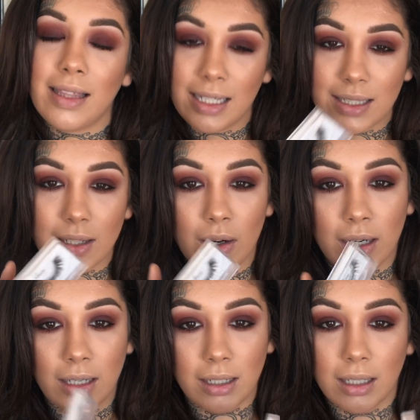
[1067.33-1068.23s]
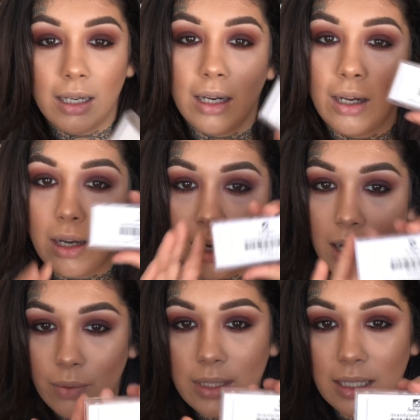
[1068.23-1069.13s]
These are
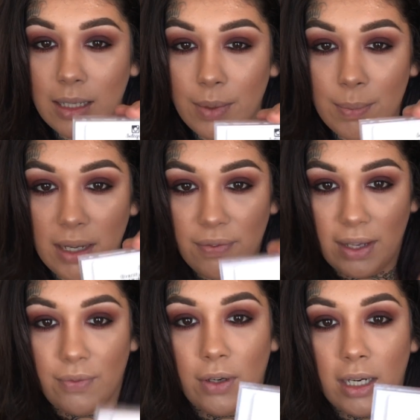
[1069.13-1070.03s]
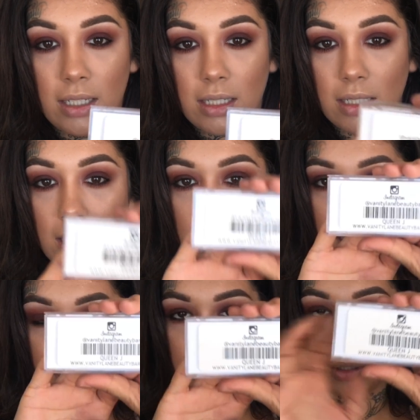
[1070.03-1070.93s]
always going to be my favorite.
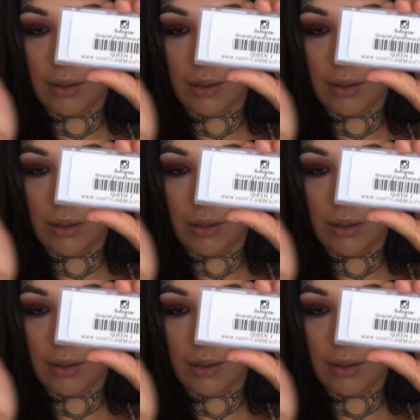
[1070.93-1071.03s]
You